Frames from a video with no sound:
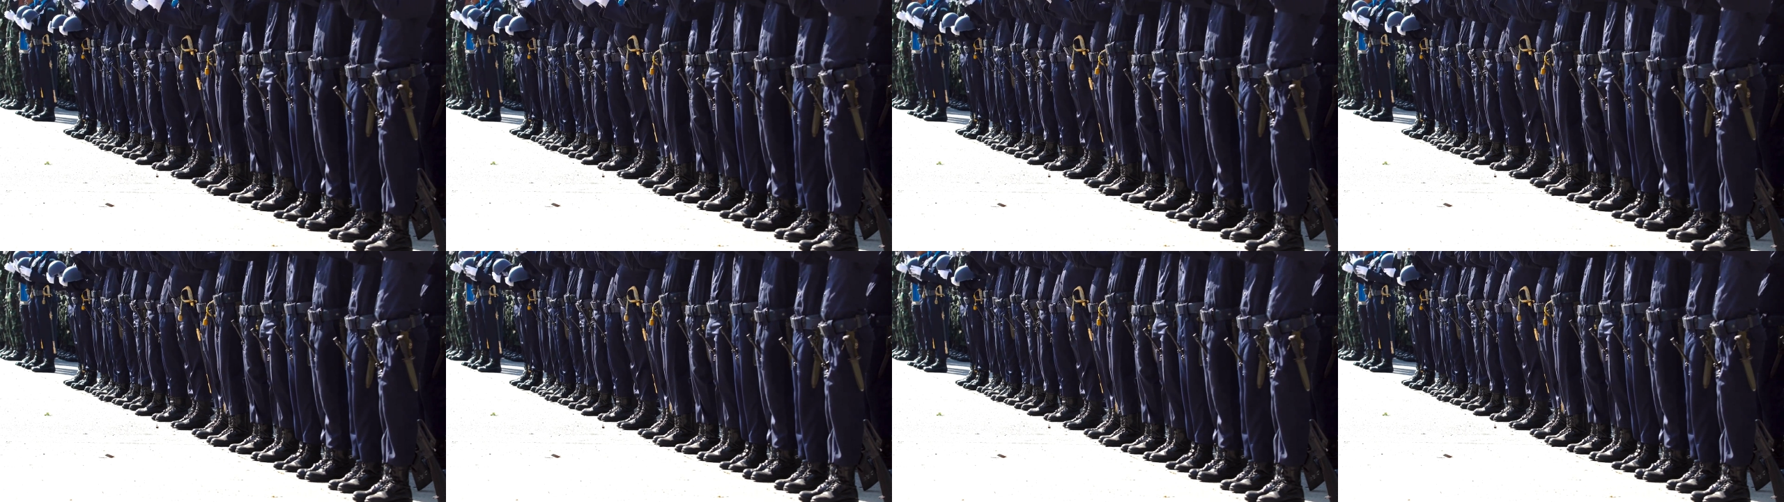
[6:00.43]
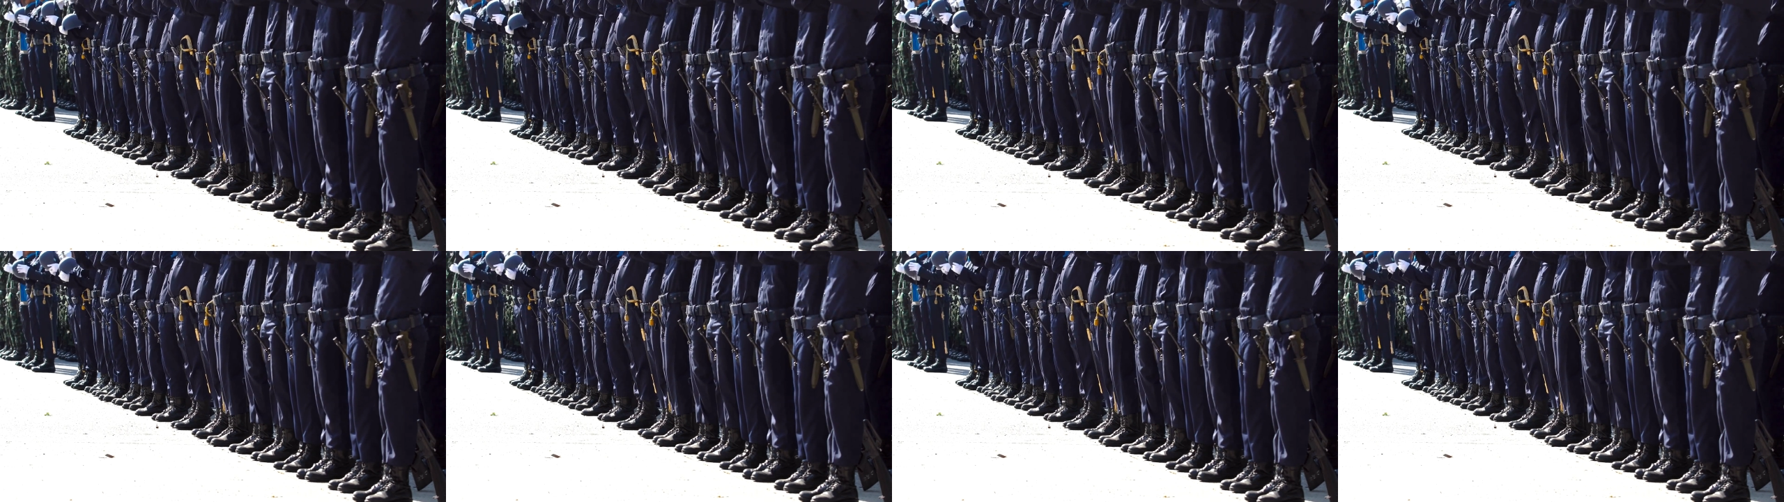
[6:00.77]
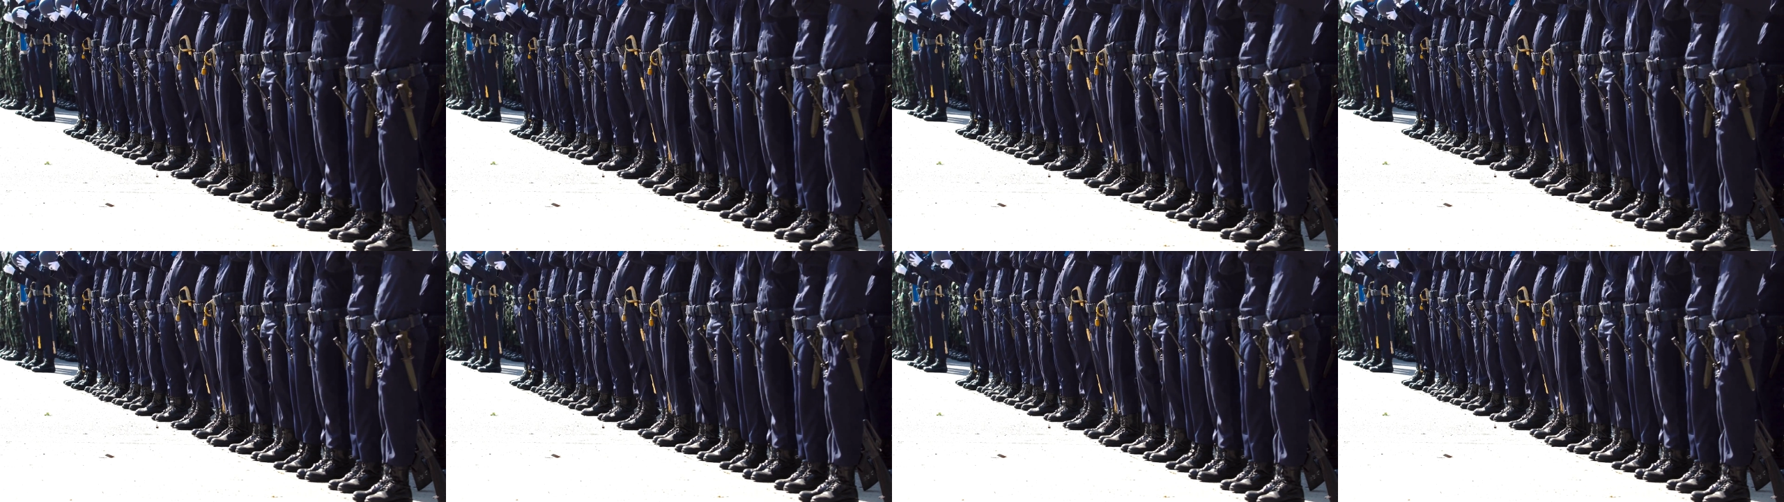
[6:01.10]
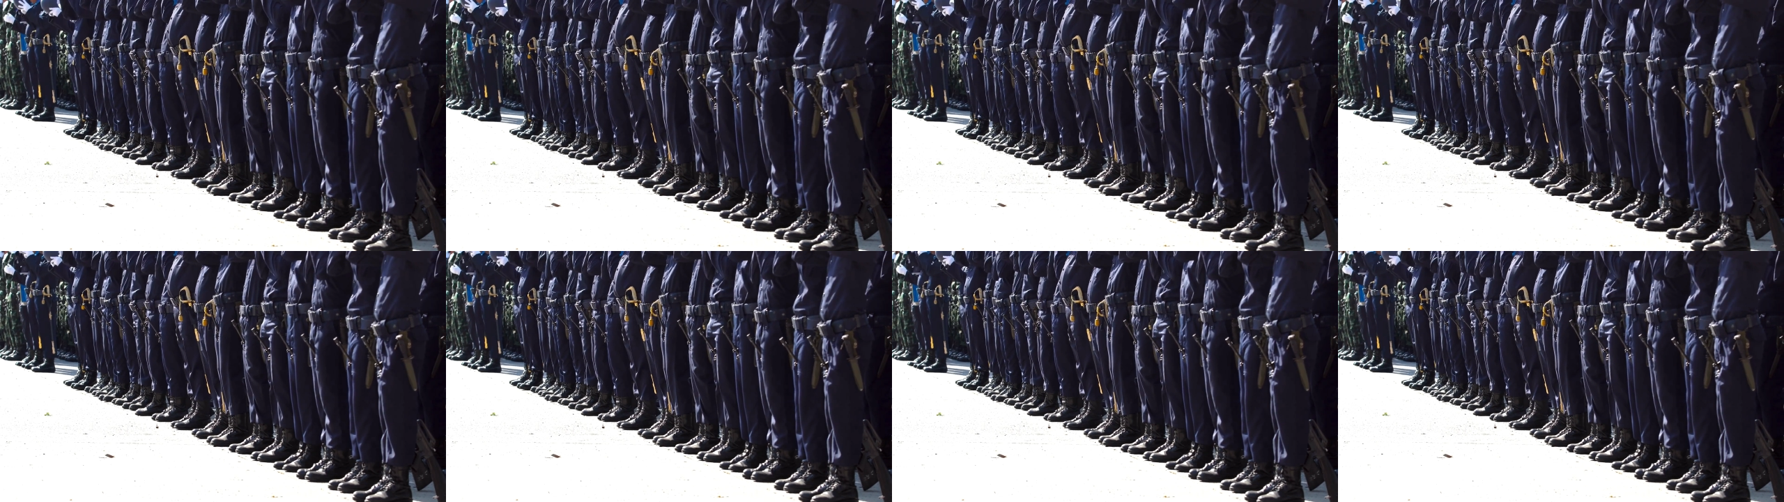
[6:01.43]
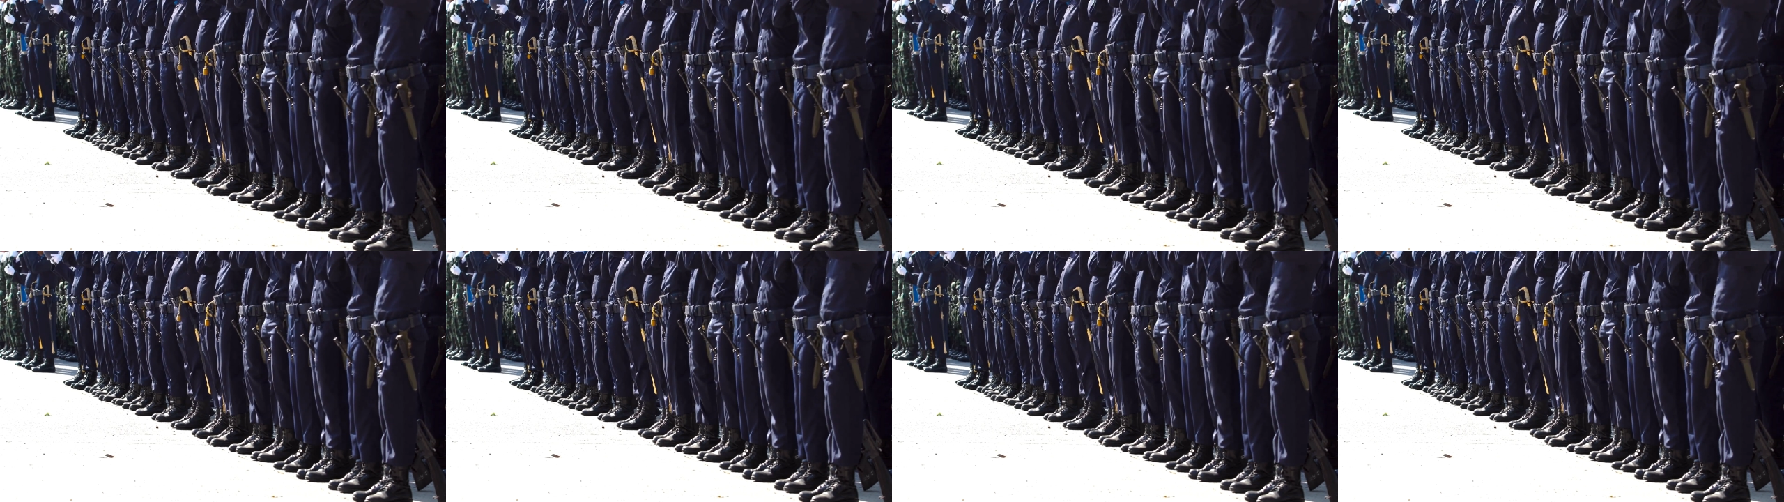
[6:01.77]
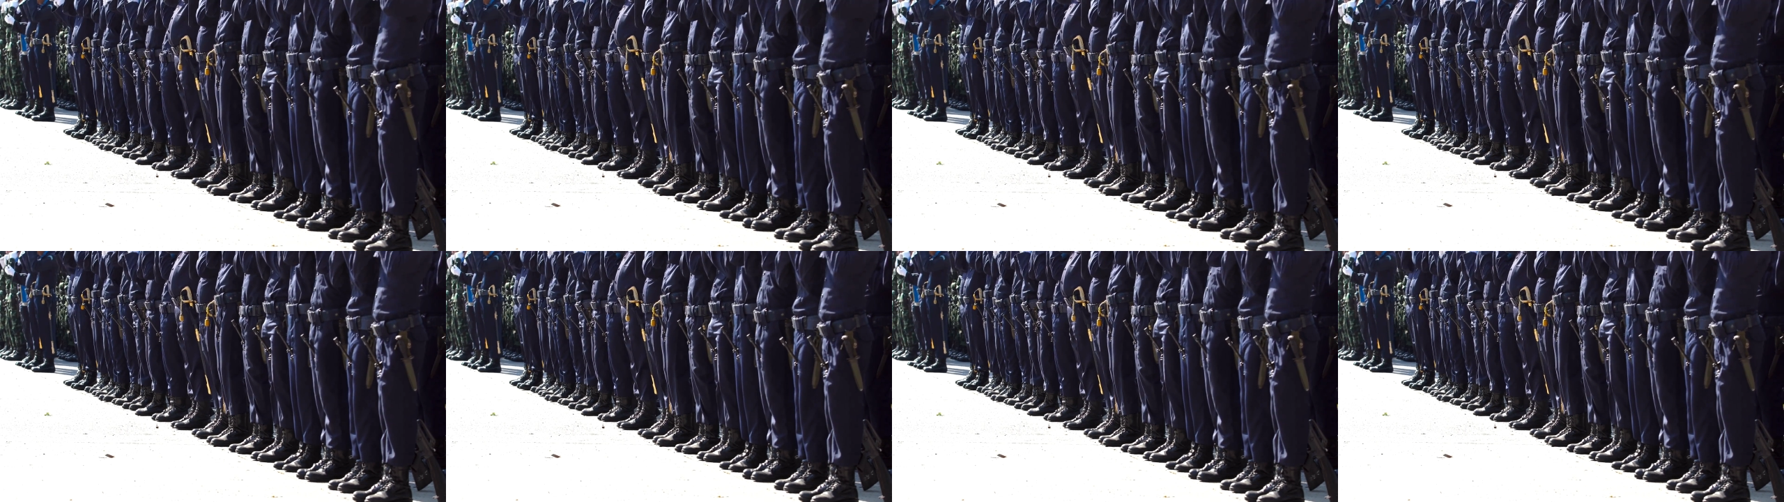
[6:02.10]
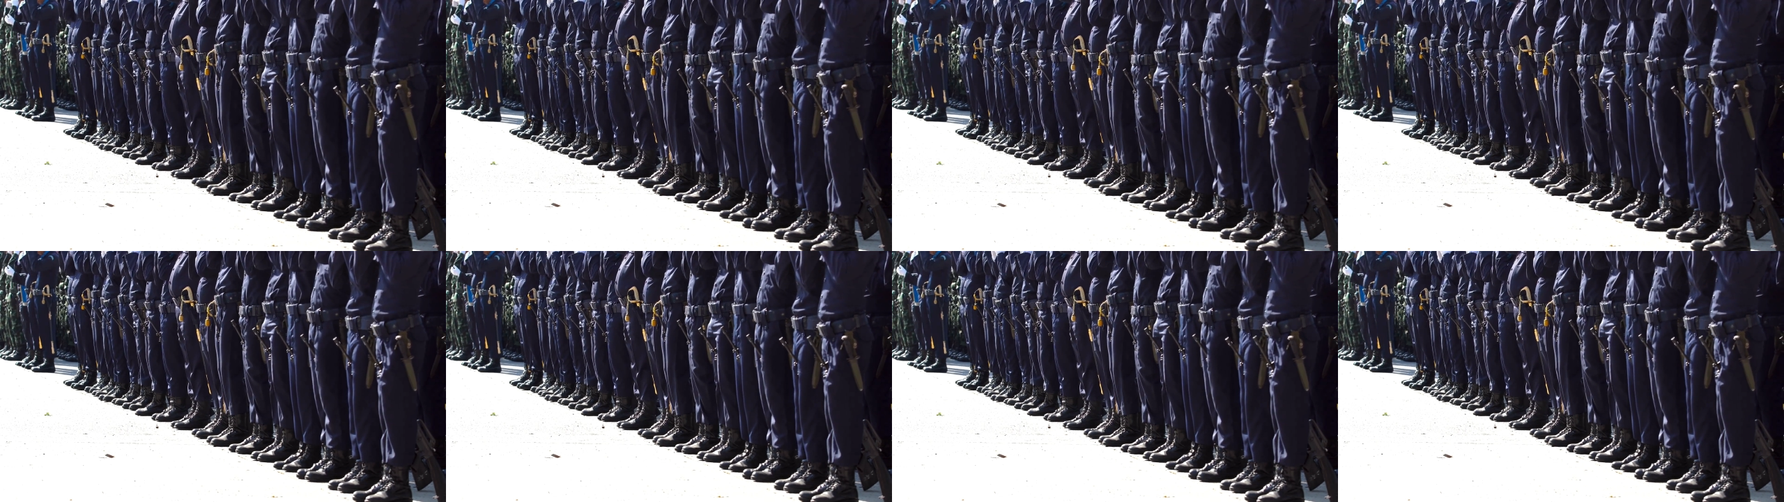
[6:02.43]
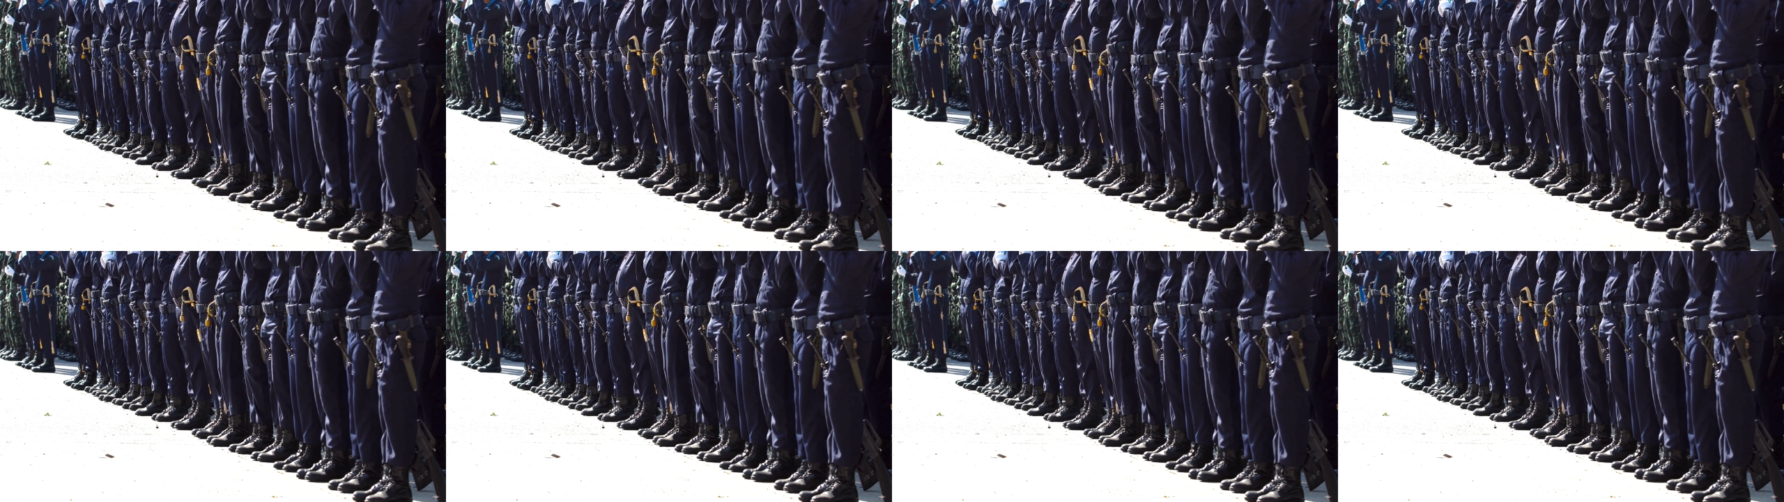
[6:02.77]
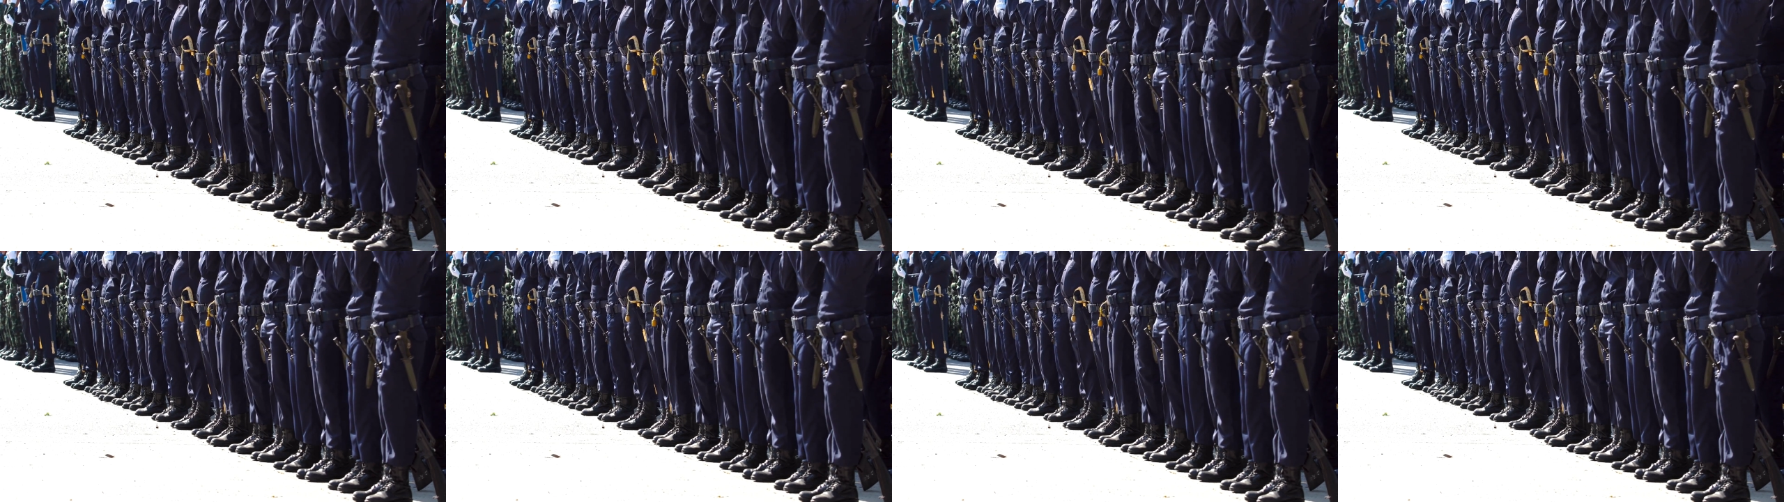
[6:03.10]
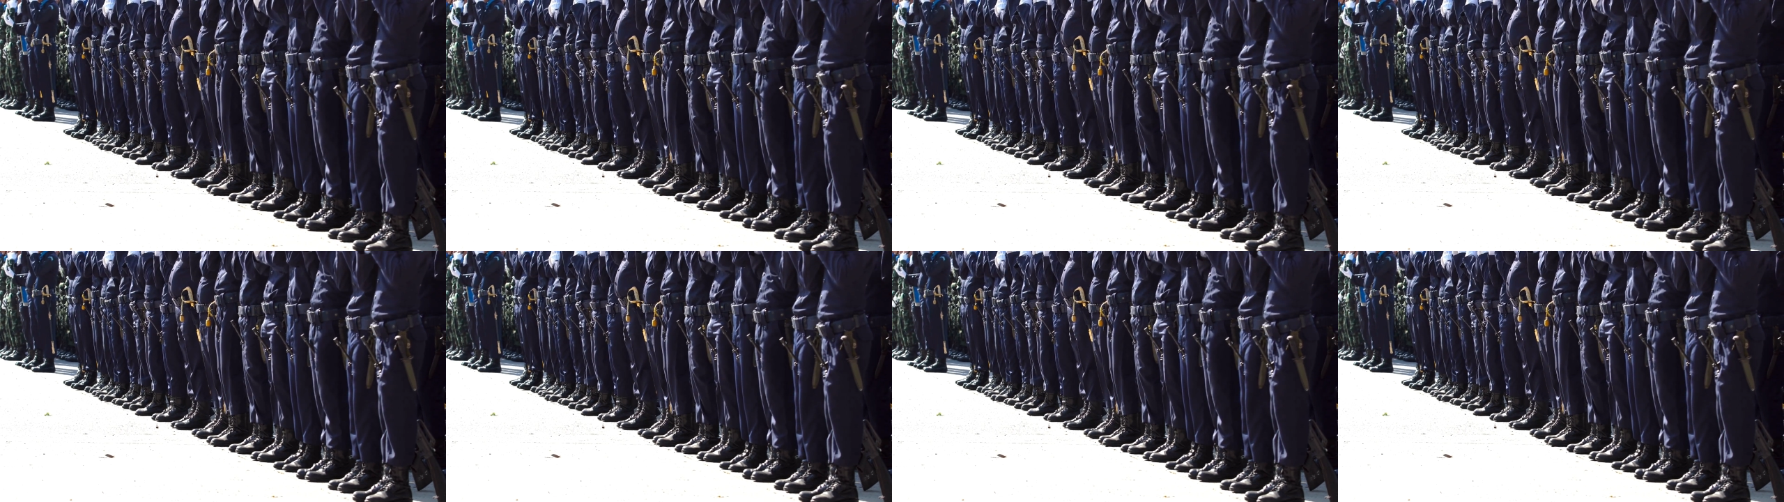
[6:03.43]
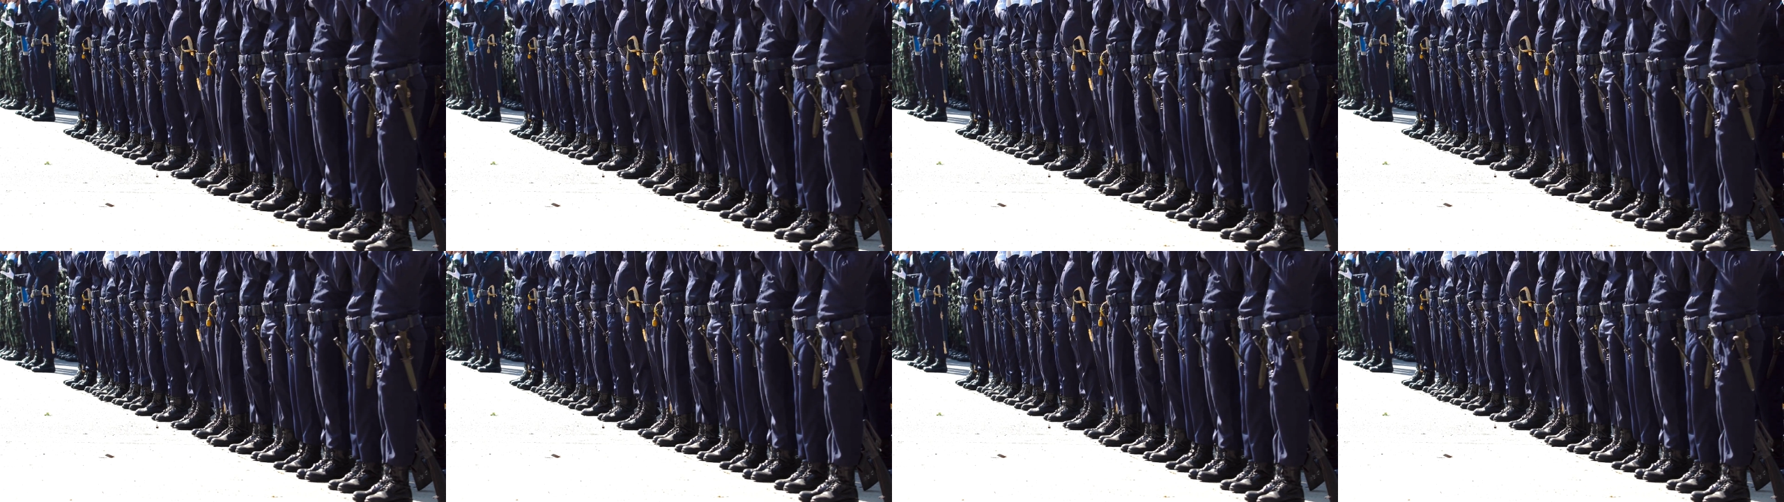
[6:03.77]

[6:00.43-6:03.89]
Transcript: Nobody's mouth can be seen.